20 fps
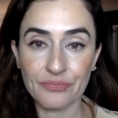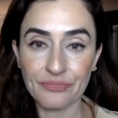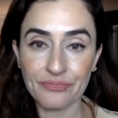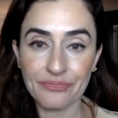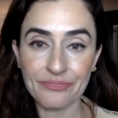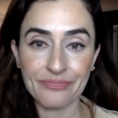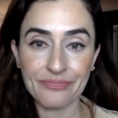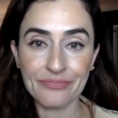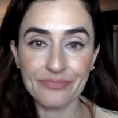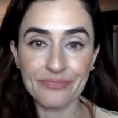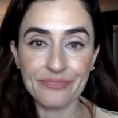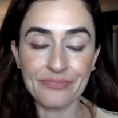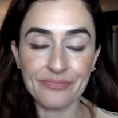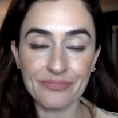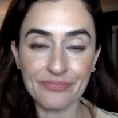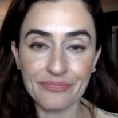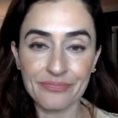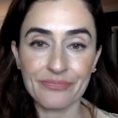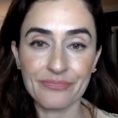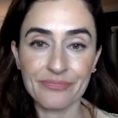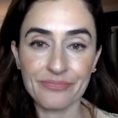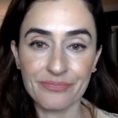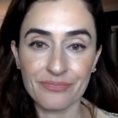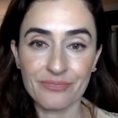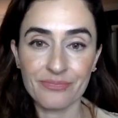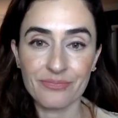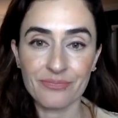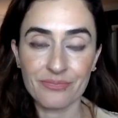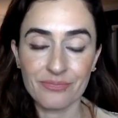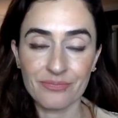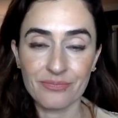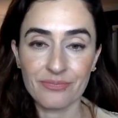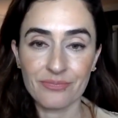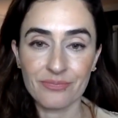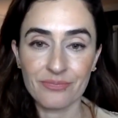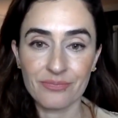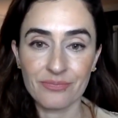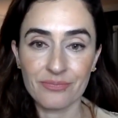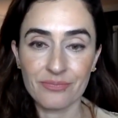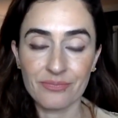This person isn't speaking.